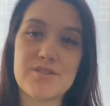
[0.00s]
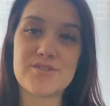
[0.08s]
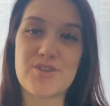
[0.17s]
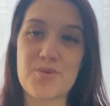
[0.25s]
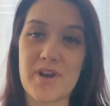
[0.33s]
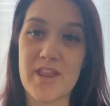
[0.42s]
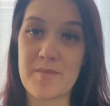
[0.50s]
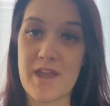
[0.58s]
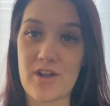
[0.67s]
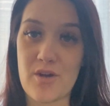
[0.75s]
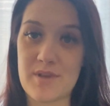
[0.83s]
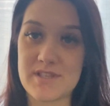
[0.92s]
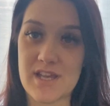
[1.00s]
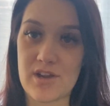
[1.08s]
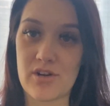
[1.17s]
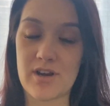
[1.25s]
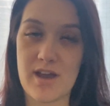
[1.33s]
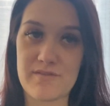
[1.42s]
So one of the main comments I
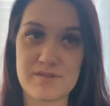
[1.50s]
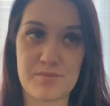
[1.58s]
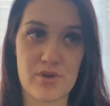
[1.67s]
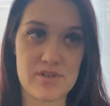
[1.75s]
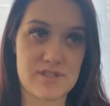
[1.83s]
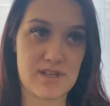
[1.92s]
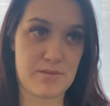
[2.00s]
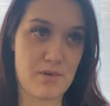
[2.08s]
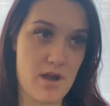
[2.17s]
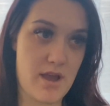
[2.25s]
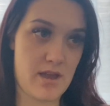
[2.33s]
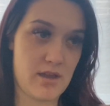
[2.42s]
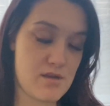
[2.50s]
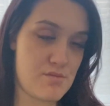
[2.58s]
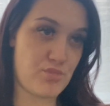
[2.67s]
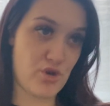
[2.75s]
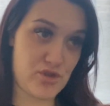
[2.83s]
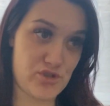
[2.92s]
got after posting my
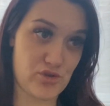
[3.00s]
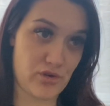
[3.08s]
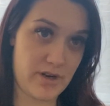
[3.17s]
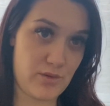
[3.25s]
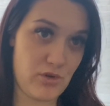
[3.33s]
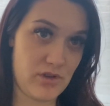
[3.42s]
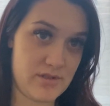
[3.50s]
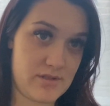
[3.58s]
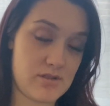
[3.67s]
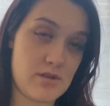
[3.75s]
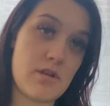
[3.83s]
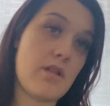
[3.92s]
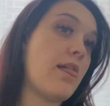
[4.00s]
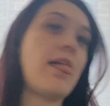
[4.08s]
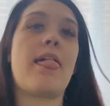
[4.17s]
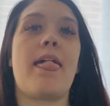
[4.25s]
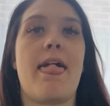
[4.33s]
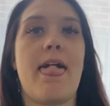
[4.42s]
birth story was
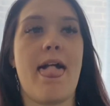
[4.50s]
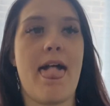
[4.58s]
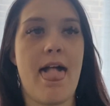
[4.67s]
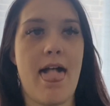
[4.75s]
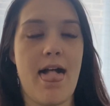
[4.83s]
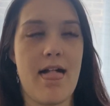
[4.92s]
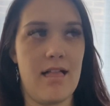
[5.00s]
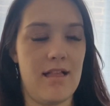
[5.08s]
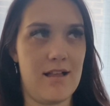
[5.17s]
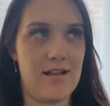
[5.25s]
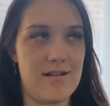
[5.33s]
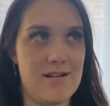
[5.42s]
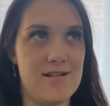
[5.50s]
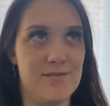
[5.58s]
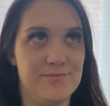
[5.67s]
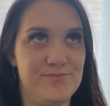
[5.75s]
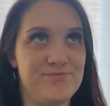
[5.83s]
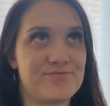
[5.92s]
that
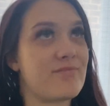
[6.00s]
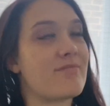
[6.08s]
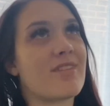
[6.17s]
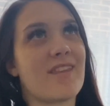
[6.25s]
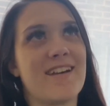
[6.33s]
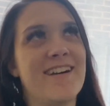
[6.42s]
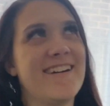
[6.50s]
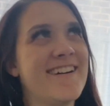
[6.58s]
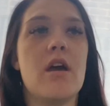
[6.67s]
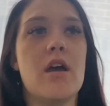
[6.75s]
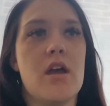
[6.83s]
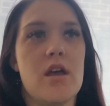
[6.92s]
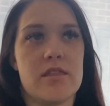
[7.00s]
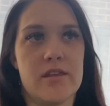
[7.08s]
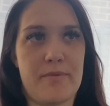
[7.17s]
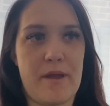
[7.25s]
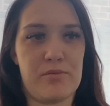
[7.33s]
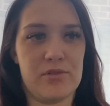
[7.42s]

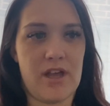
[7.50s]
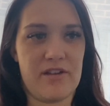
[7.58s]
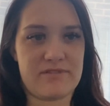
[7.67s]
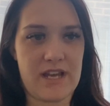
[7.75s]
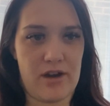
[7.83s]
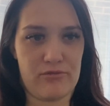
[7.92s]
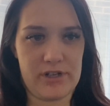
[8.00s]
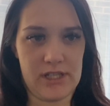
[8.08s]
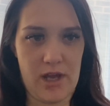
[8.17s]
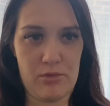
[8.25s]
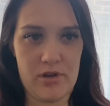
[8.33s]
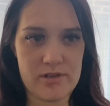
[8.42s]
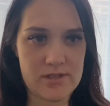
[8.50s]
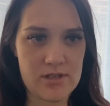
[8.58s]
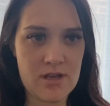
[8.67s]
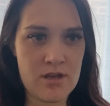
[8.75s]
people loved how real I was.